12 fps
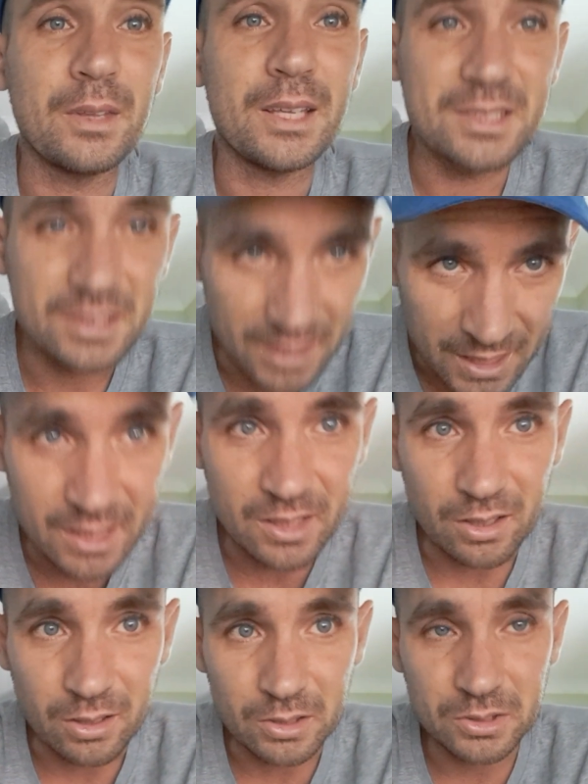is staying
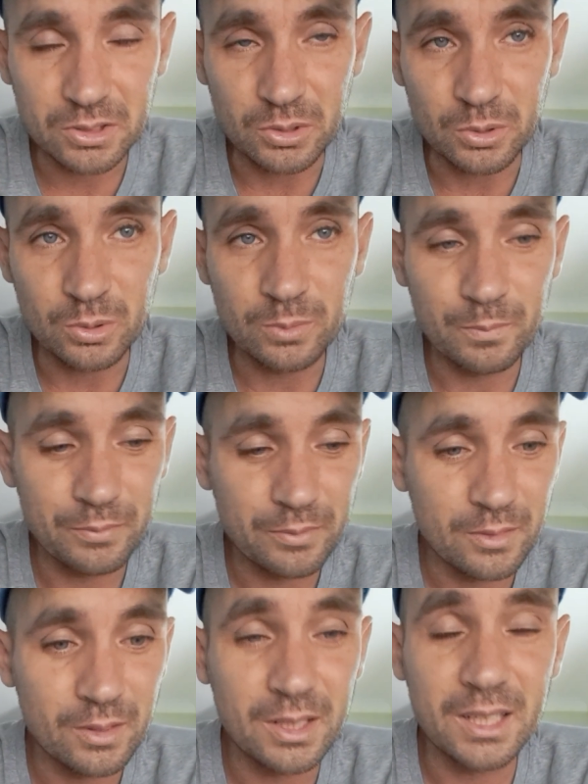at Arsenal
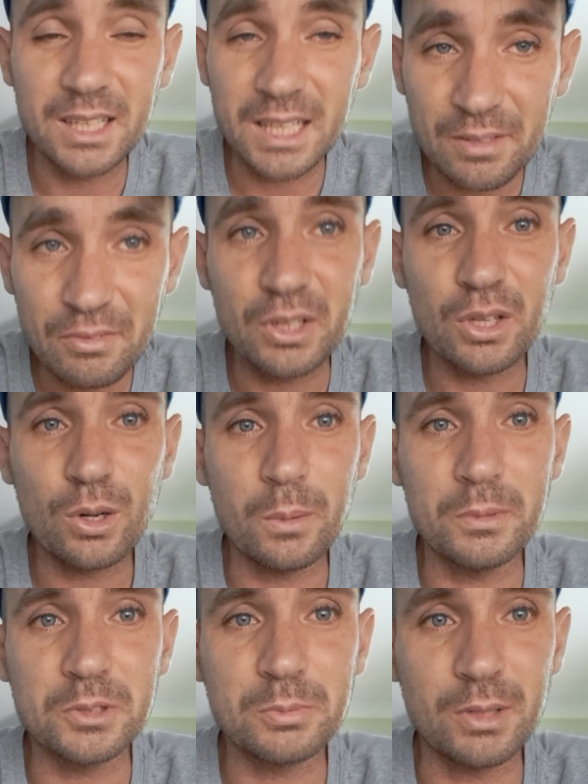leave it in the
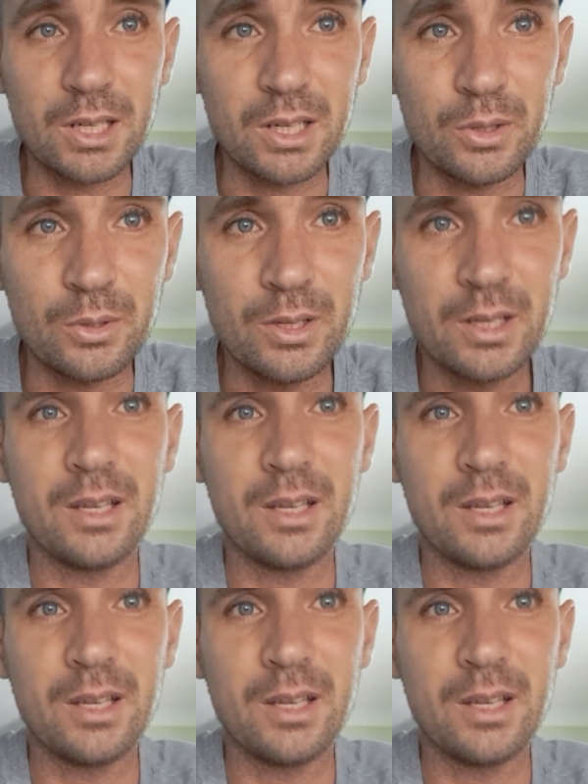comments below